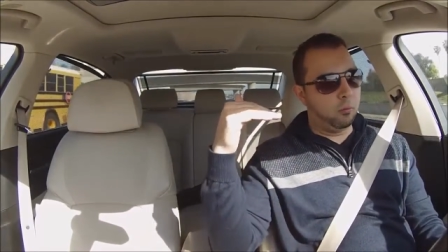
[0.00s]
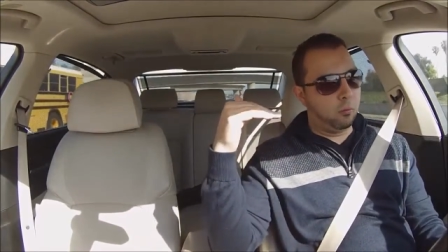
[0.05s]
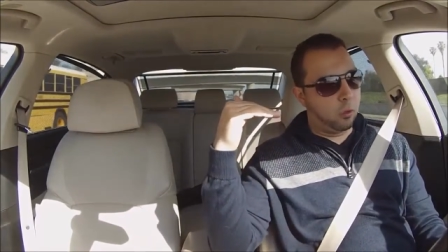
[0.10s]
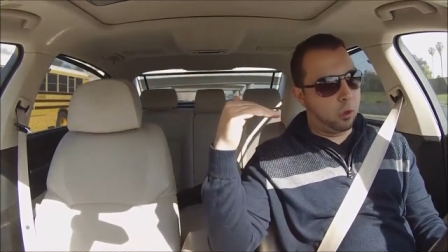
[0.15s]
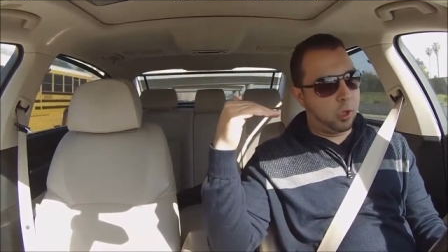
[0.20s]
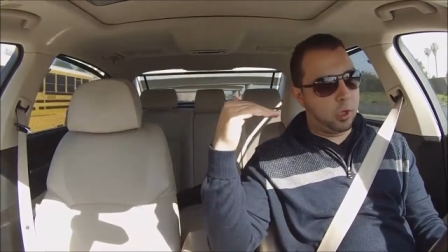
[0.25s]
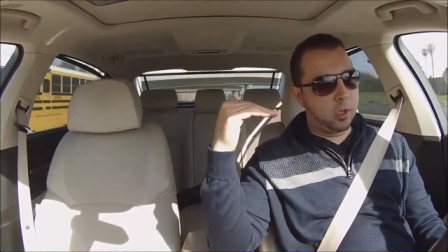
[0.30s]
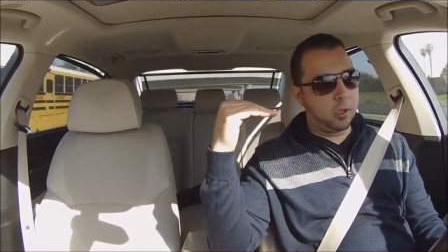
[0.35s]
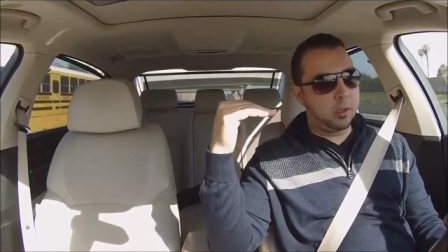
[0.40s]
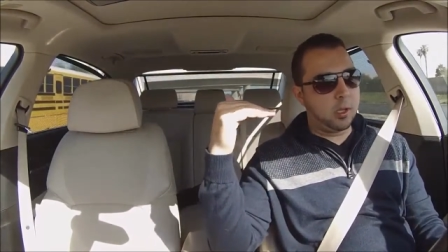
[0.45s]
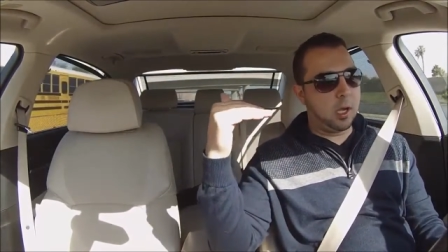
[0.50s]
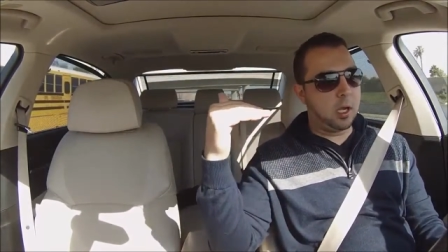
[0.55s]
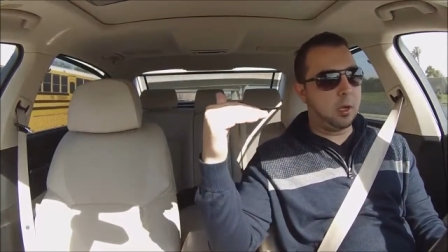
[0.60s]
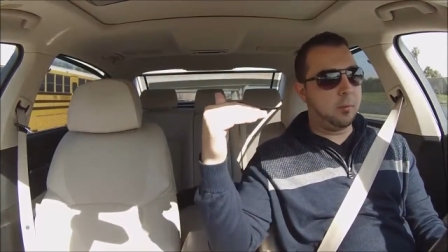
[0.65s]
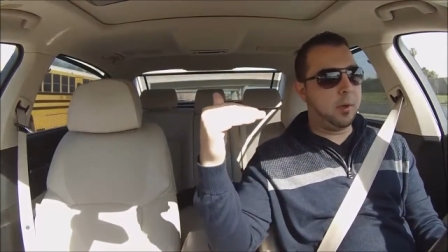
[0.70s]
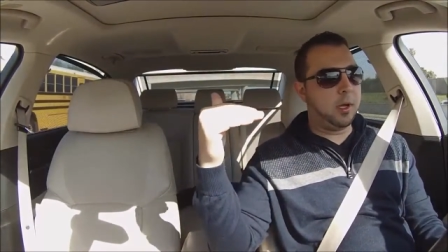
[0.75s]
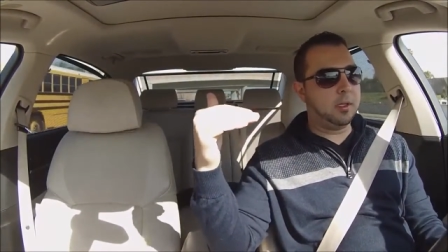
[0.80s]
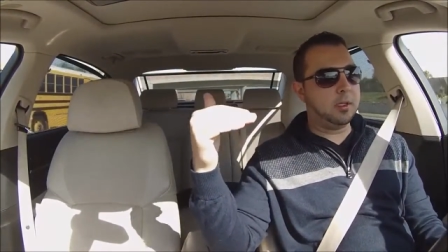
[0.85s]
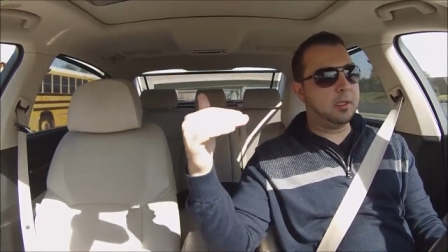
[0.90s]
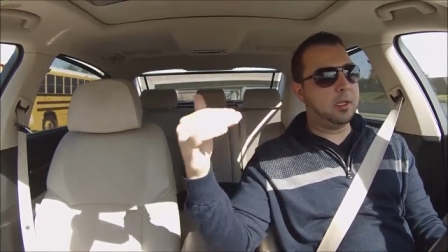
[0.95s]
We're gonna talk
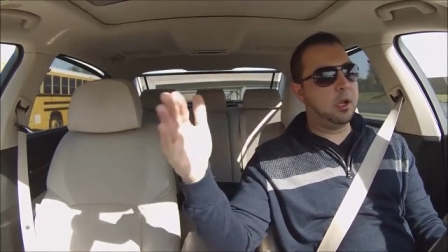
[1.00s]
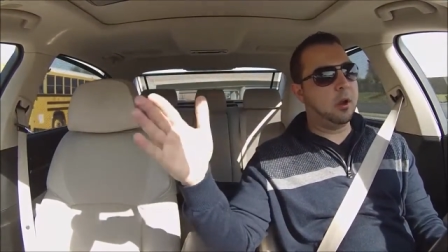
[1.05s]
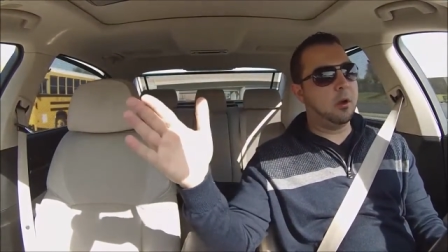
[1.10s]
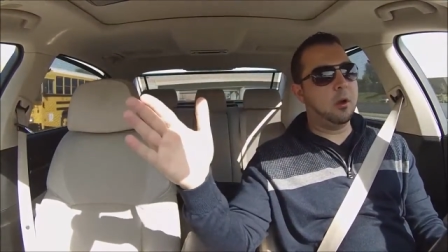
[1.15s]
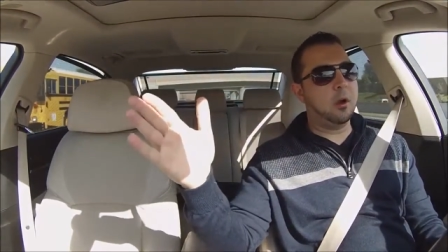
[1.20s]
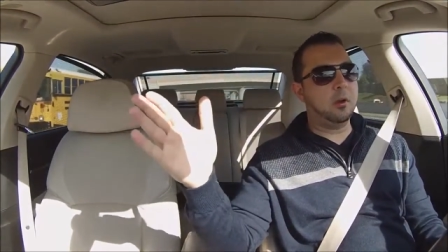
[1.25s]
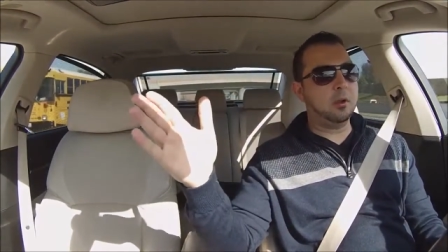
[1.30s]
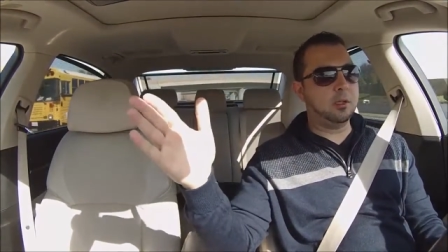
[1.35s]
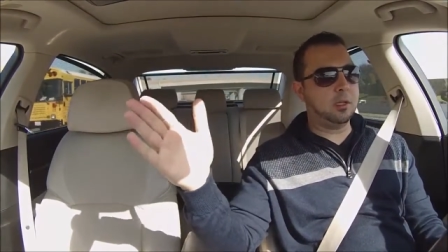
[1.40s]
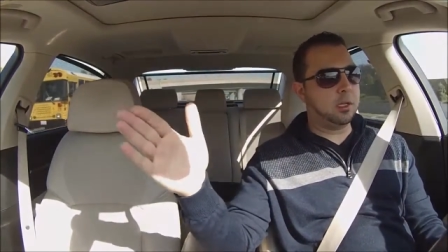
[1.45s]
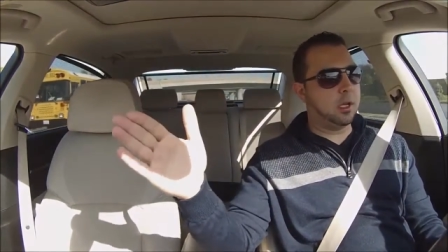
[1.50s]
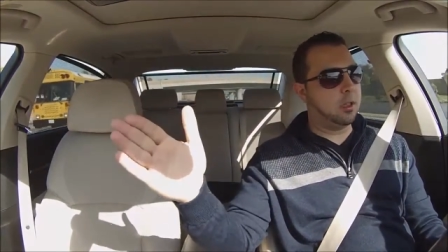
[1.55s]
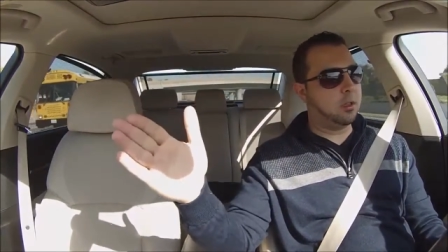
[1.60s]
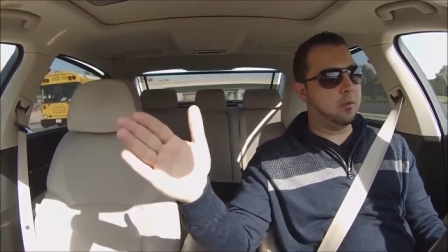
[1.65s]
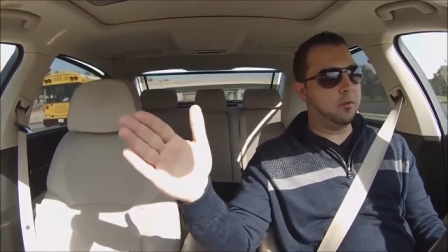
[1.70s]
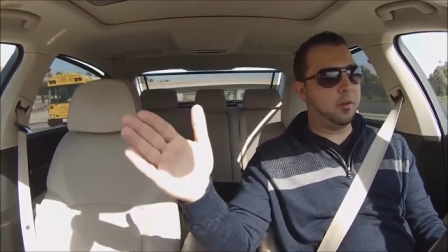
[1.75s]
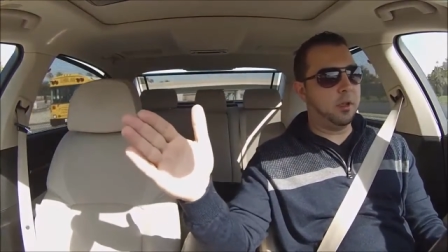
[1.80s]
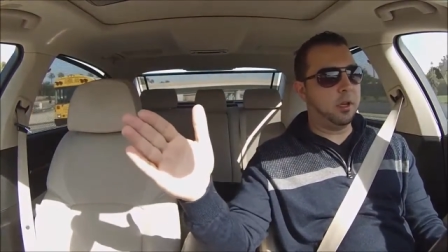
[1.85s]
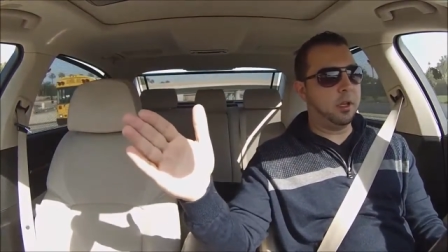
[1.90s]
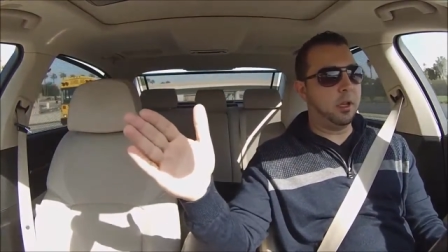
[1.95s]
about CROs in
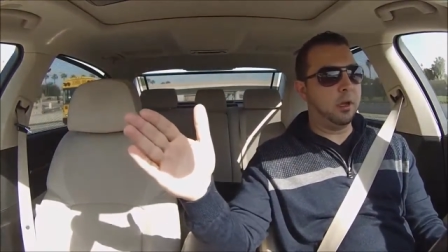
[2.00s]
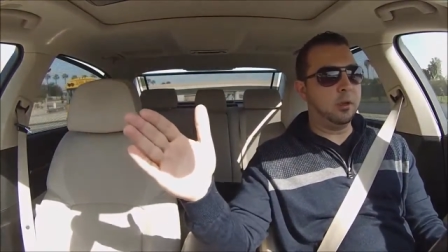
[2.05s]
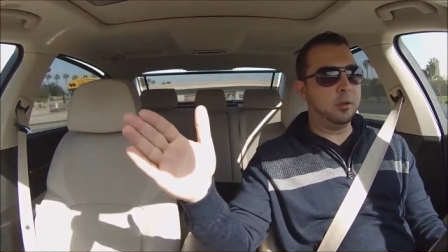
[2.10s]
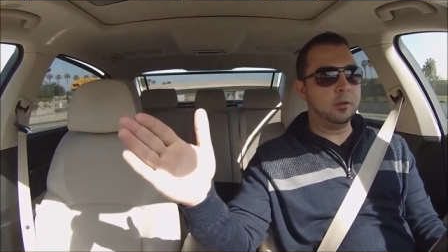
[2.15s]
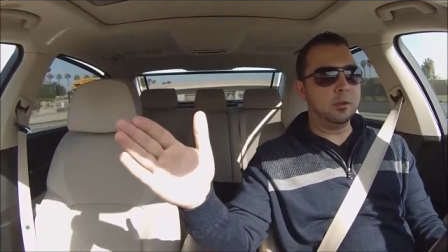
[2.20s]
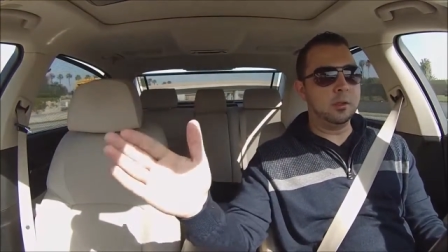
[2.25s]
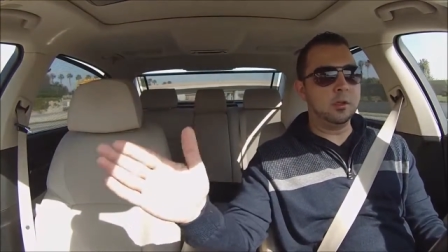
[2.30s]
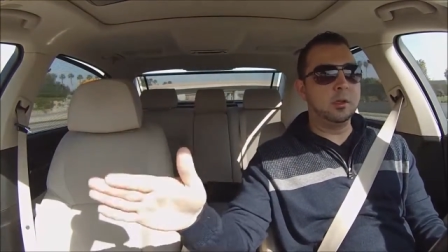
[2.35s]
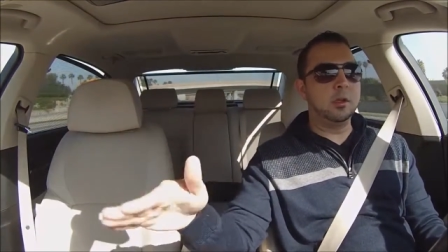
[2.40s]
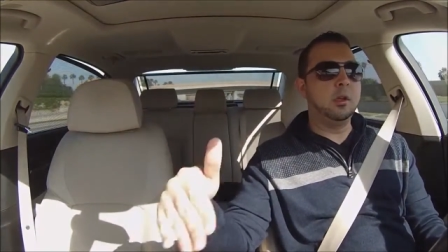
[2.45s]
other videos.